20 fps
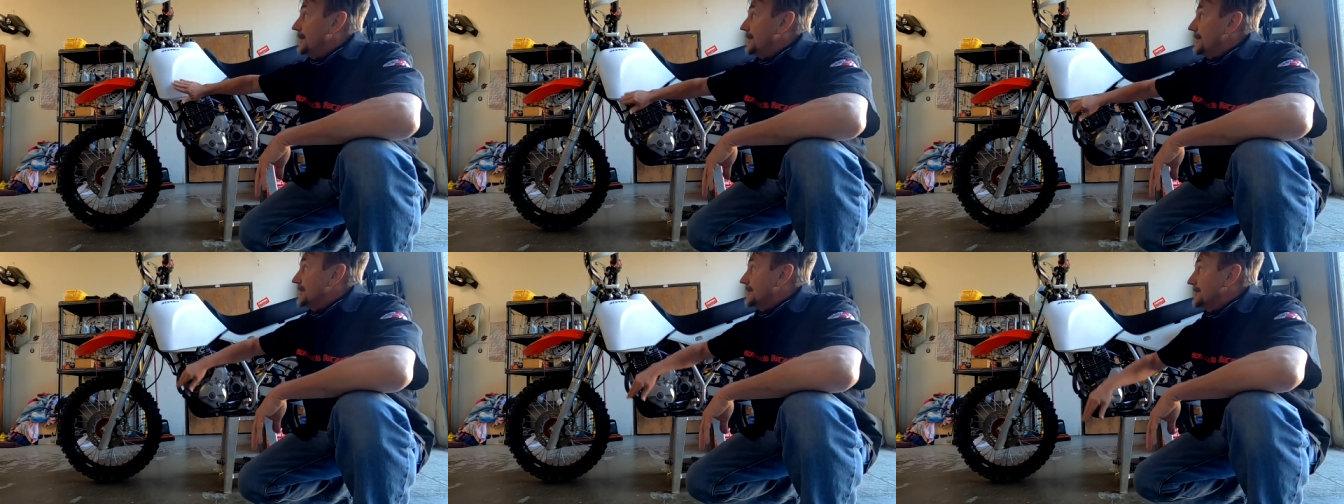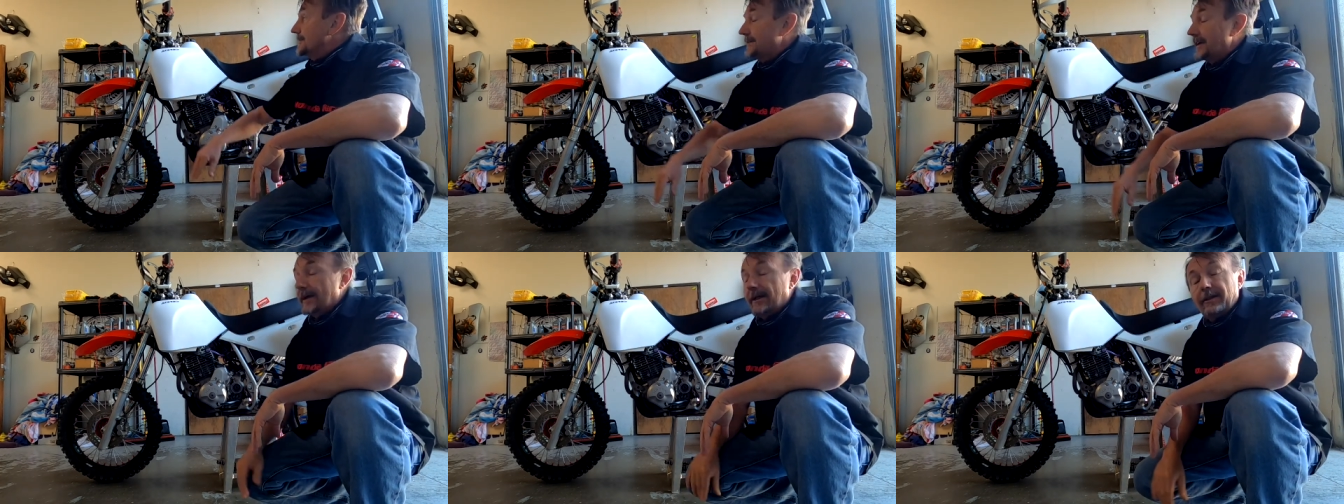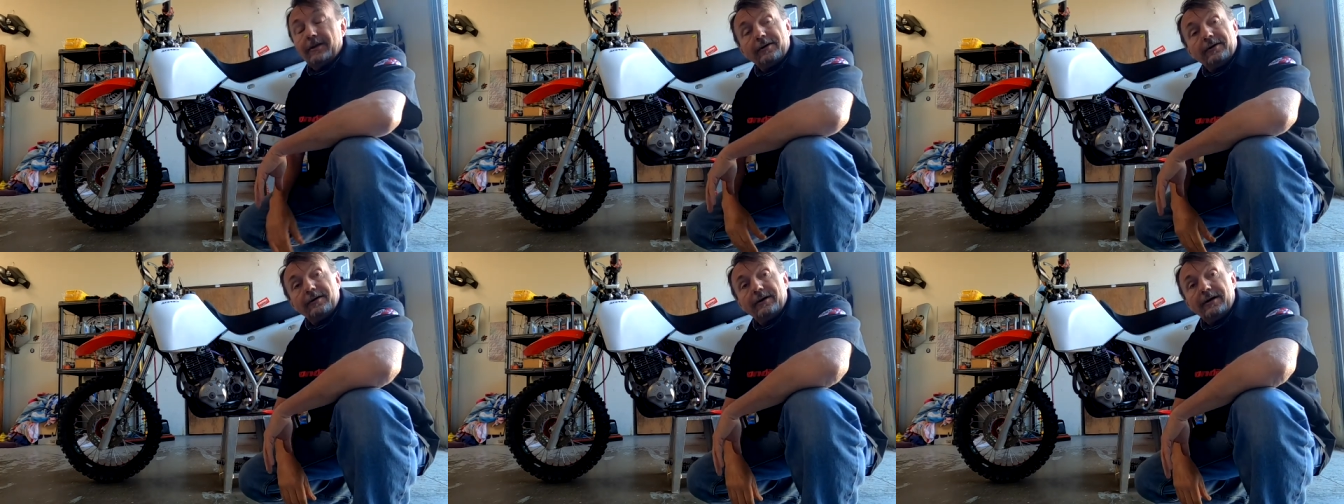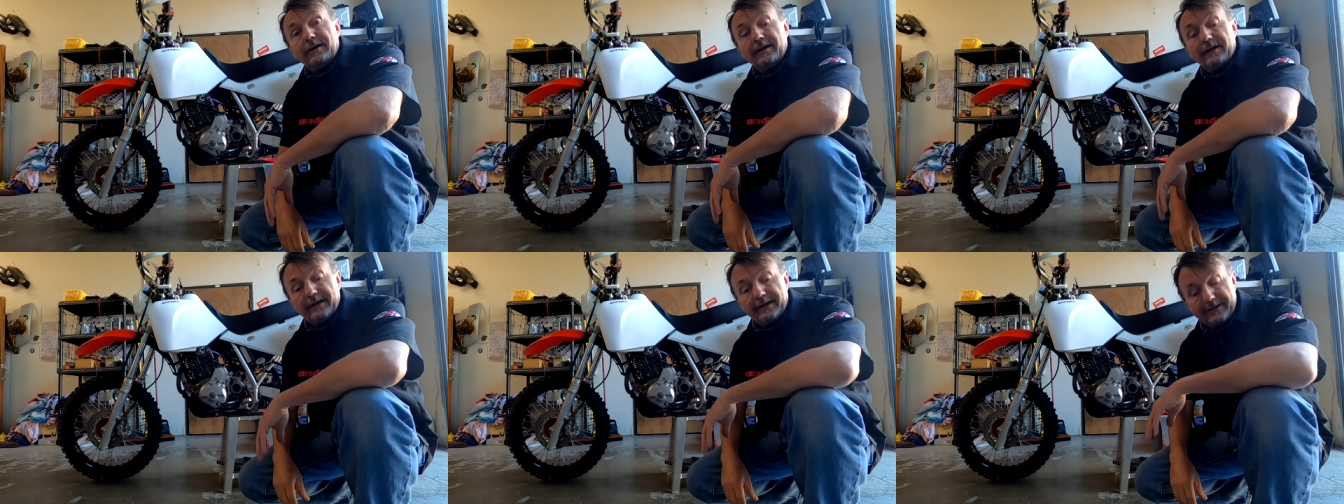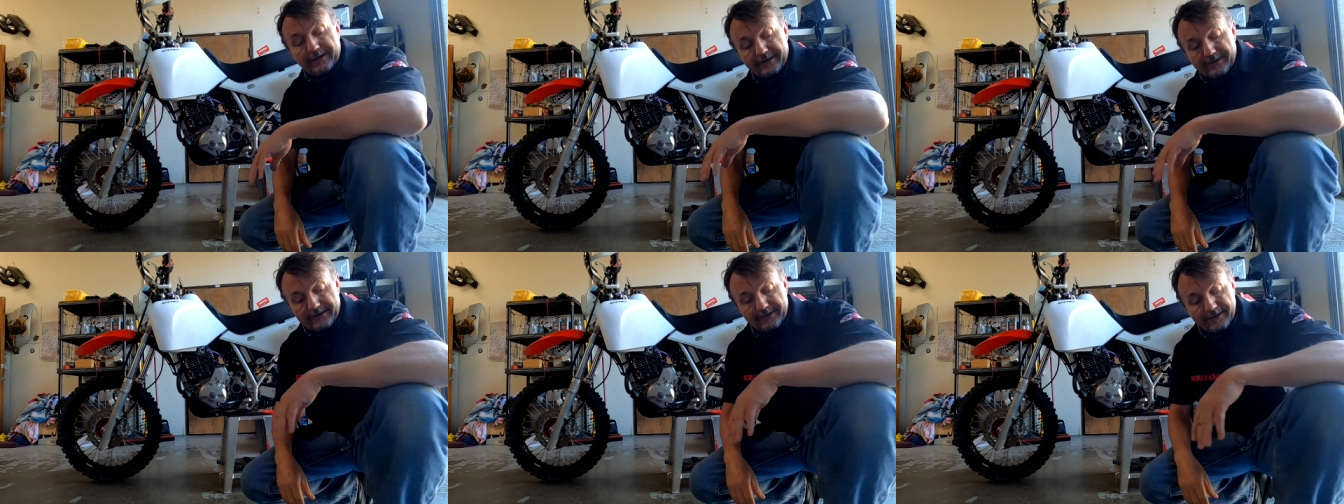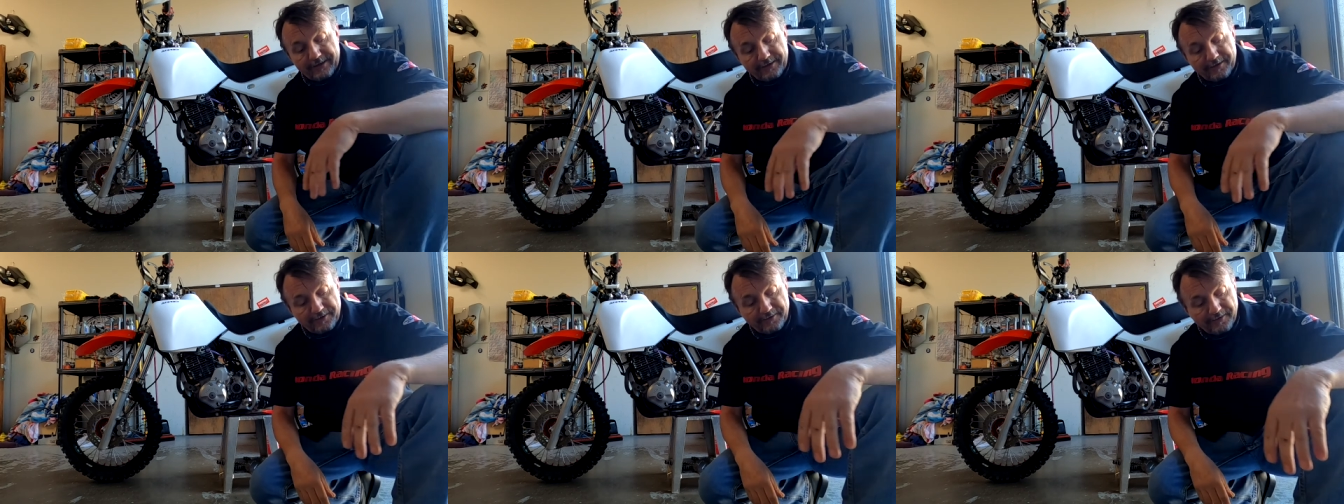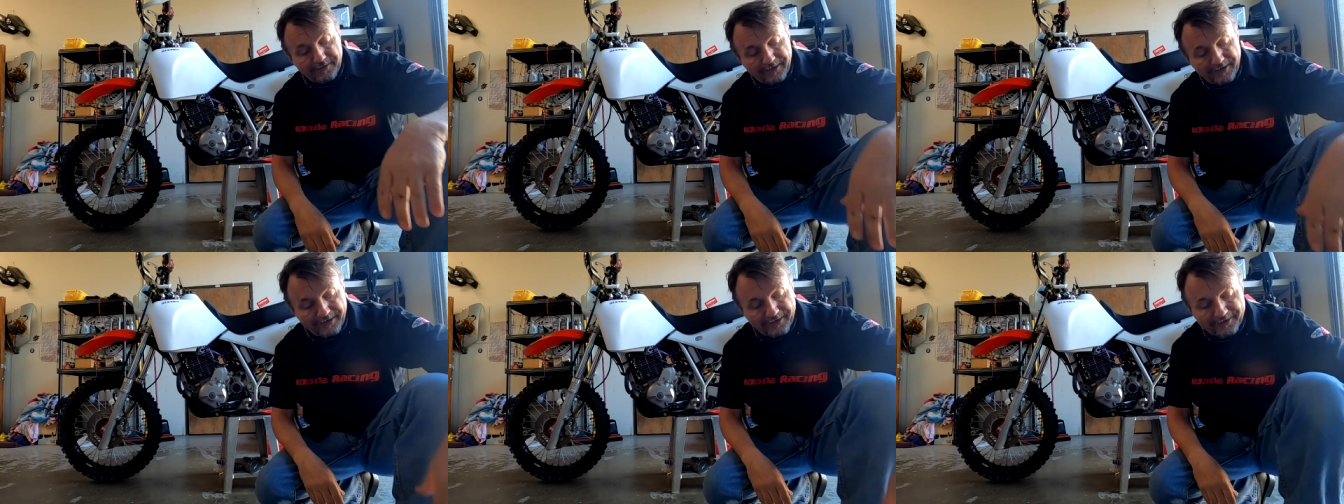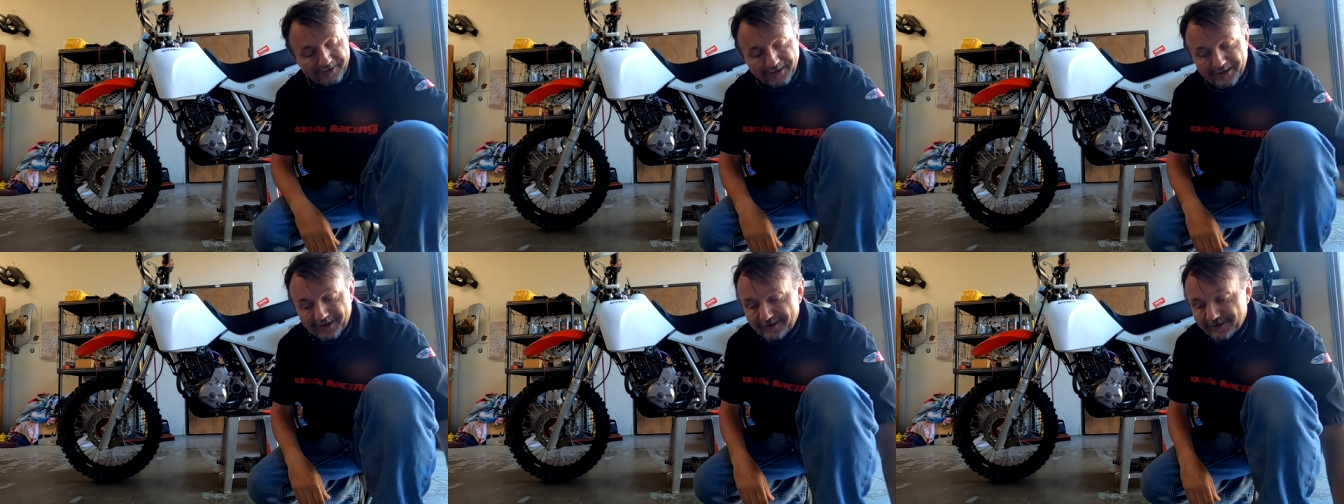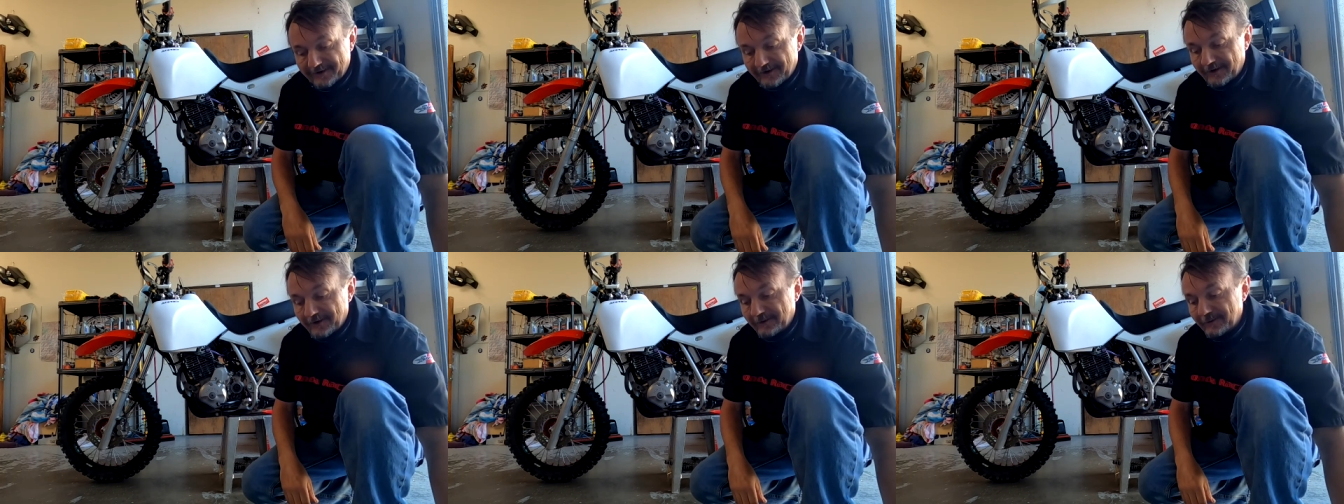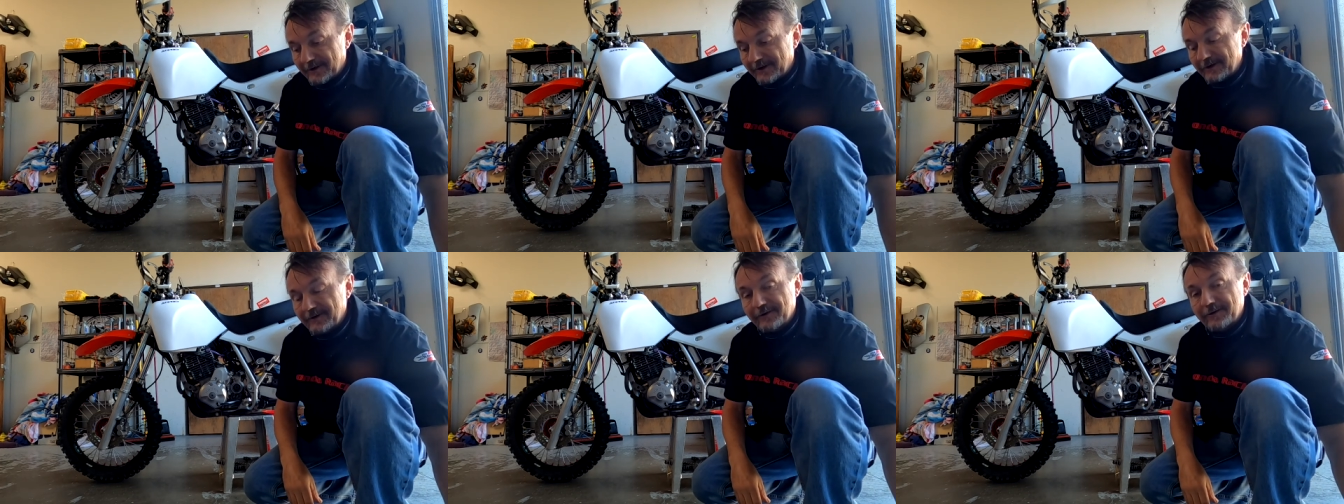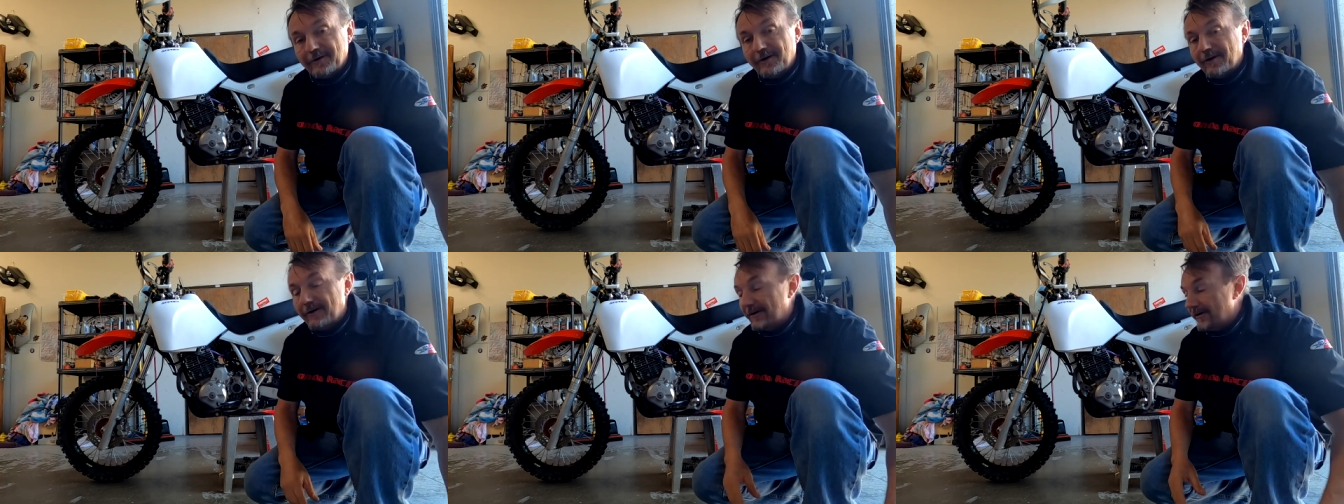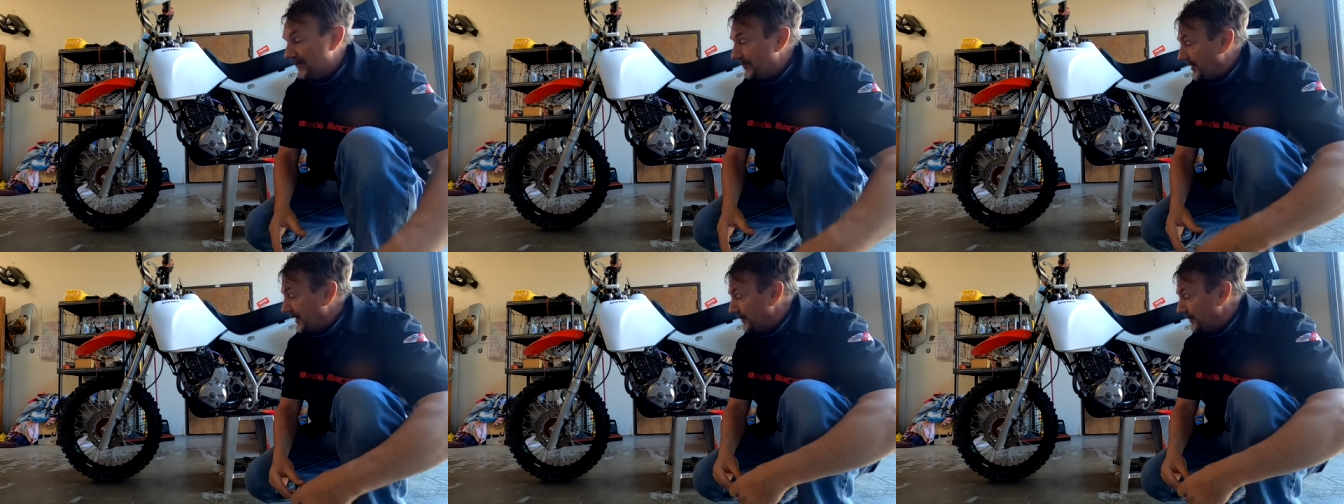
sell her on and let her go to a new home.